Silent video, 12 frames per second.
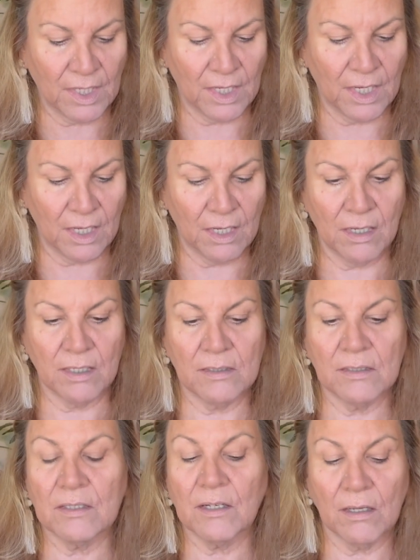
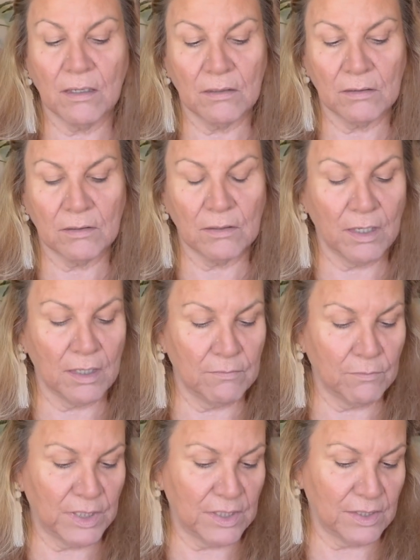and,
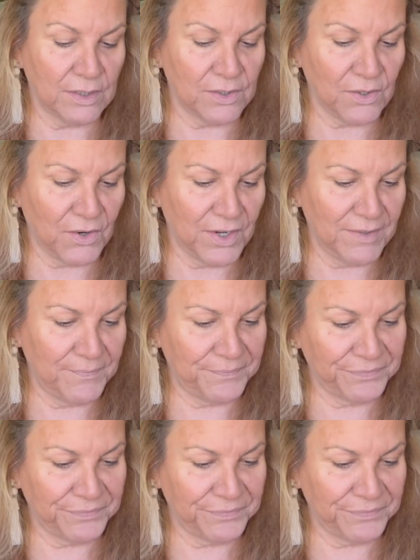what is it? Sorry.